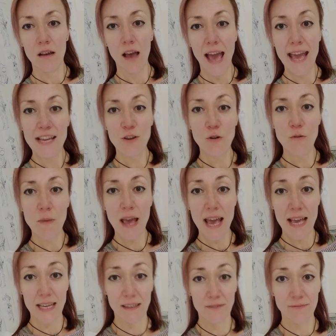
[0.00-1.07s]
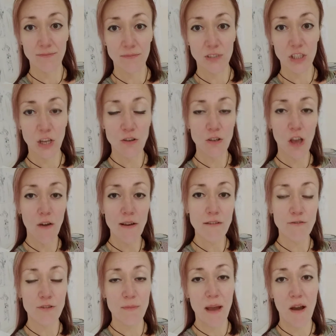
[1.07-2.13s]
a gourmet? So going
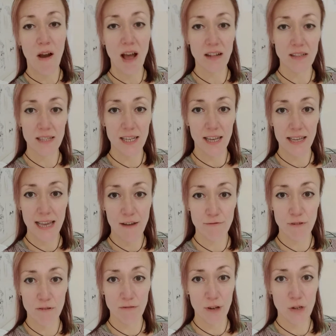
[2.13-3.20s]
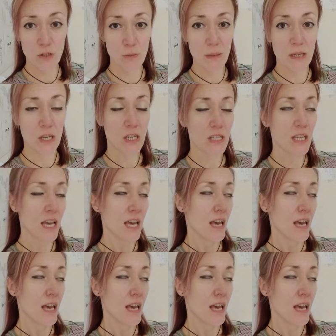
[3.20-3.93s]
from our hunter-gatherer roots, because